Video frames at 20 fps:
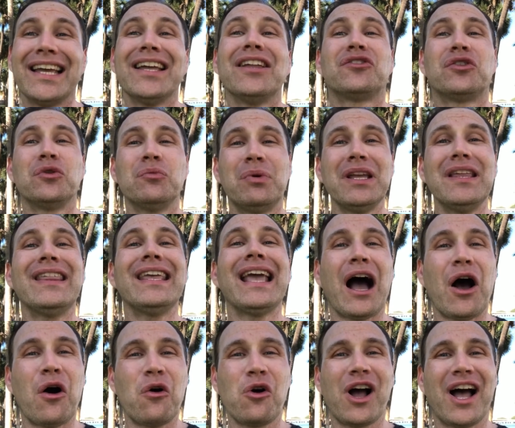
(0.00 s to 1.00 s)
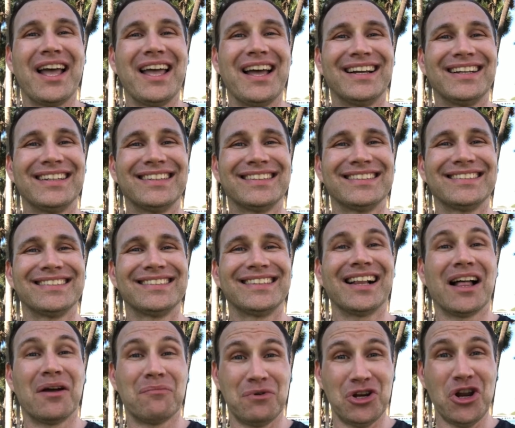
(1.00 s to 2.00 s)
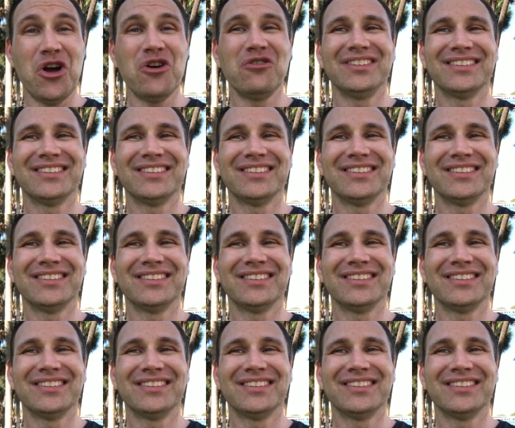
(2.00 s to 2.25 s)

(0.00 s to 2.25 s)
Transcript: to be the outlier? Let me know.